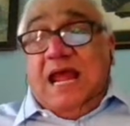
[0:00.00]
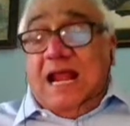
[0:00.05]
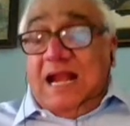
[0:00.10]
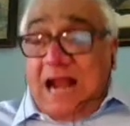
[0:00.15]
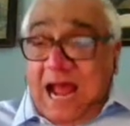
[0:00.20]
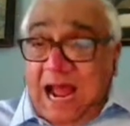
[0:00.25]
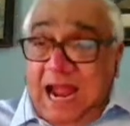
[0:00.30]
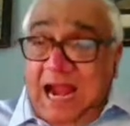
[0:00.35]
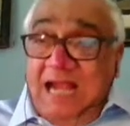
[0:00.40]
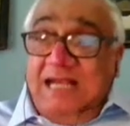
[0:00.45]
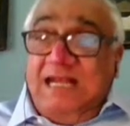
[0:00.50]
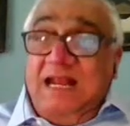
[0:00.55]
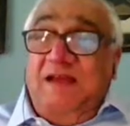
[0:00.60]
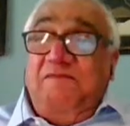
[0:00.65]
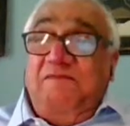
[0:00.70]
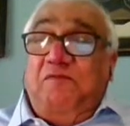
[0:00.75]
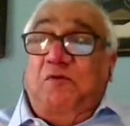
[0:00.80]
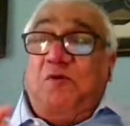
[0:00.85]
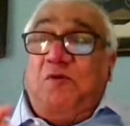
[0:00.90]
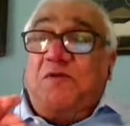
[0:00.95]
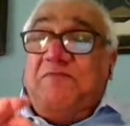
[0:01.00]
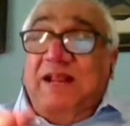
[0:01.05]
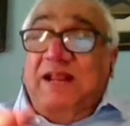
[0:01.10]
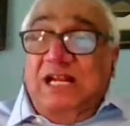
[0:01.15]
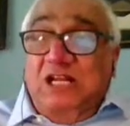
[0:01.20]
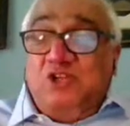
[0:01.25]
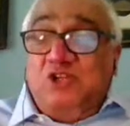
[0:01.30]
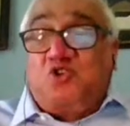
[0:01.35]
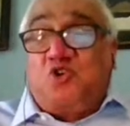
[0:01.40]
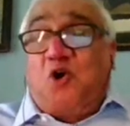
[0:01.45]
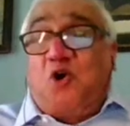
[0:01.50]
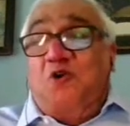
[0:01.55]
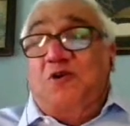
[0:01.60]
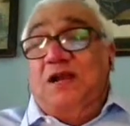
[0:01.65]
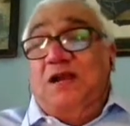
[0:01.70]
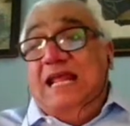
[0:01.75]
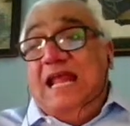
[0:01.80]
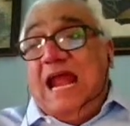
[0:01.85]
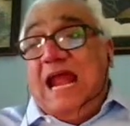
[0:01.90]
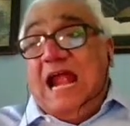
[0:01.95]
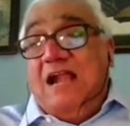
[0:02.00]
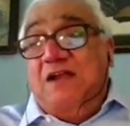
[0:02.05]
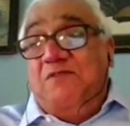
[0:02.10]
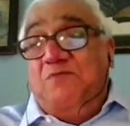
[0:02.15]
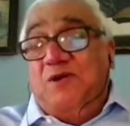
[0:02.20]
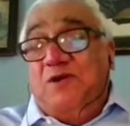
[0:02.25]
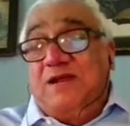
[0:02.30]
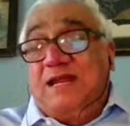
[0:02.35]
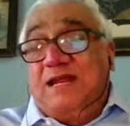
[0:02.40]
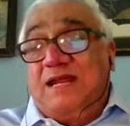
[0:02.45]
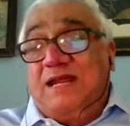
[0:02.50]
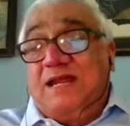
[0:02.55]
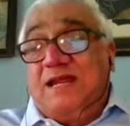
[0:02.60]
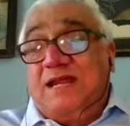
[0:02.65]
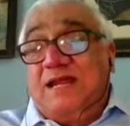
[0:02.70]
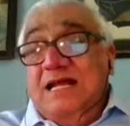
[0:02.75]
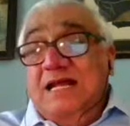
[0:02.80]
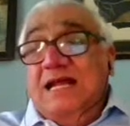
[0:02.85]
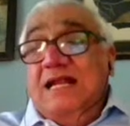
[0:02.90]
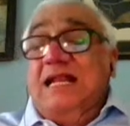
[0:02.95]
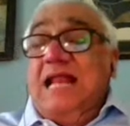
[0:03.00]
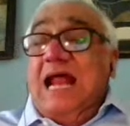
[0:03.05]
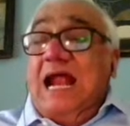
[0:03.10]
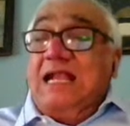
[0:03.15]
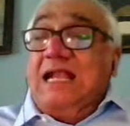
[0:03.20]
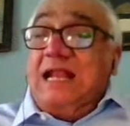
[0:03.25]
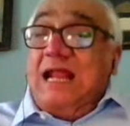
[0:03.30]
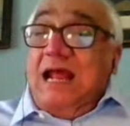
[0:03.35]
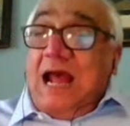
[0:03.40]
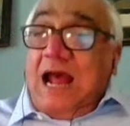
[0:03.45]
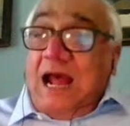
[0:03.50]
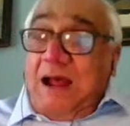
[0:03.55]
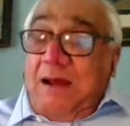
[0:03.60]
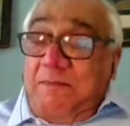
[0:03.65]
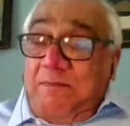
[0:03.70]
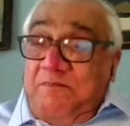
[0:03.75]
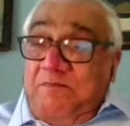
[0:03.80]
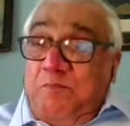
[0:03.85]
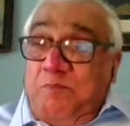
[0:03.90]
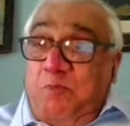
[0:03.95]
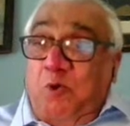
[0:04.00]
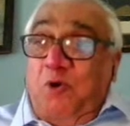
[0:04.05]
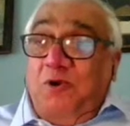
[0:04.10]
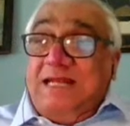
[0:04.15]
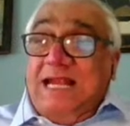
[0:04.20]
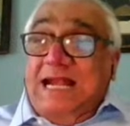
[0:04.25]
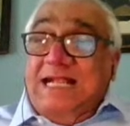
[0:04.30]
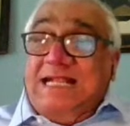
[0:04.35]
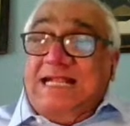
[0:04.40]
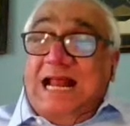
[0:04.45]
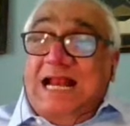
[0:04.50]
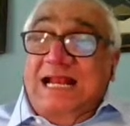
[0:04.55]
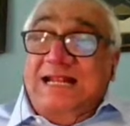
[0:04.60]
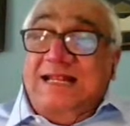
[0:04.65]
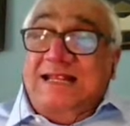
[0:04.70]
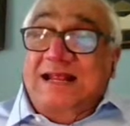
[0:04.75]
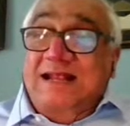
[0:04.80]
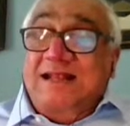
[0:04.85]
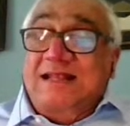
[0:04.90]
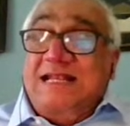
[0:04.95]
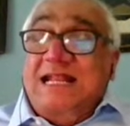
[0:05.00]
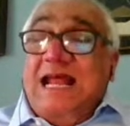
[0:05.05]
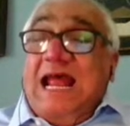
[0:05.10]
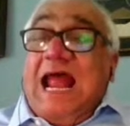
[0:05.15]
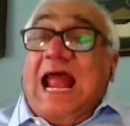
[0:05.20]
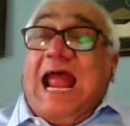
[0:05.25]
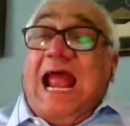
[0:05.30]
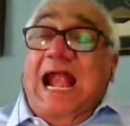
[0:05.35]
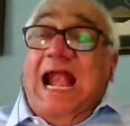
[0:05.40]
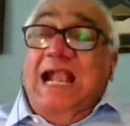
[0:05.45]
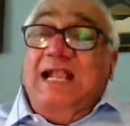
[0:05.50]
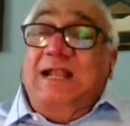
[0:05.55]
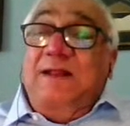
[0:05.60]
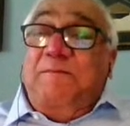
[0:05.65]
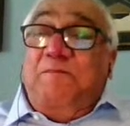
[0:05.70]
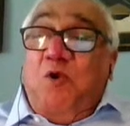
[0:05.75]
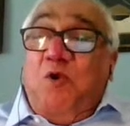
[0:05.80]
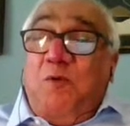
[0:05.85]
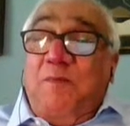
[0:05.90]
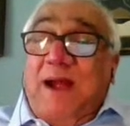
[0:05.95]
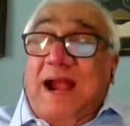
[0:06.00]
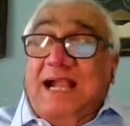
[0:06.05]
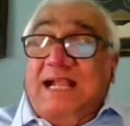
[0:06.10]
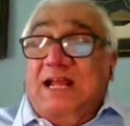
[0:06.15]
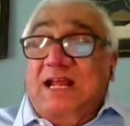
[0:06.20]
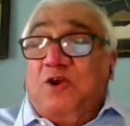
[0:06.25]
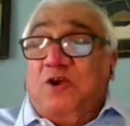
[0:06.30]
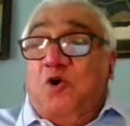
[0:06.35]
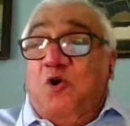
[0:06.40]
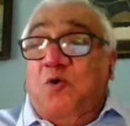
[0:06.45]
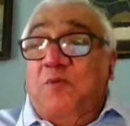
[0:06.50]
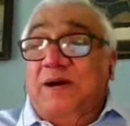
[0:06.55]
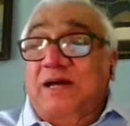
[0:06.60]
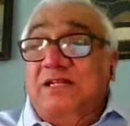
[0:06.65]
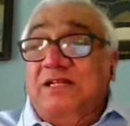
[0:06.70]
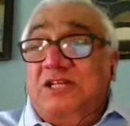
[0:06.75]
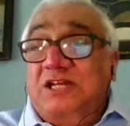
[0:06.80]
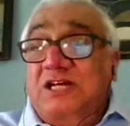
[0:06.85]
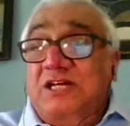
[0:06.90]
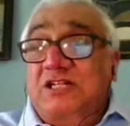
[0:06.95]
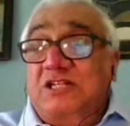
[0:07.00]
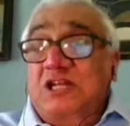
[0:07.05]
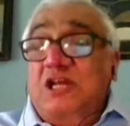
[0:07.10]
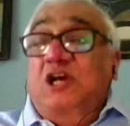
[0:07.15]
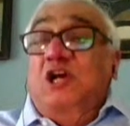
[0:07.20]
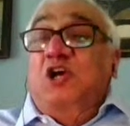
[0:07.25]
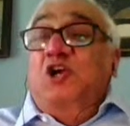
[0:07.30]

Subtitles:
And I therefore very strongly advocate that both intelligence and diplomatic overtures